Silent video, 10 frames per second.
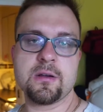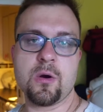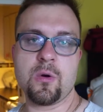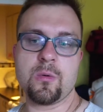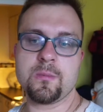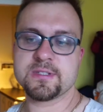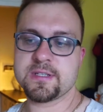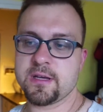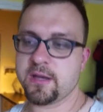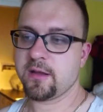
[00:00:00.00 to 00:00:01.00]
home,
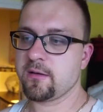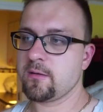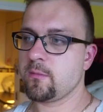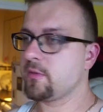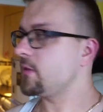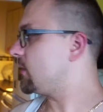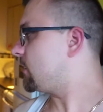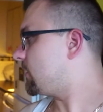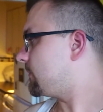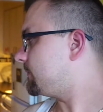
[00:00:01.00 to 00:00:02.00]
studying with
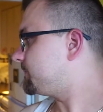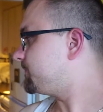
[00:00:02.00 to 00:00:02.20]
Thunder.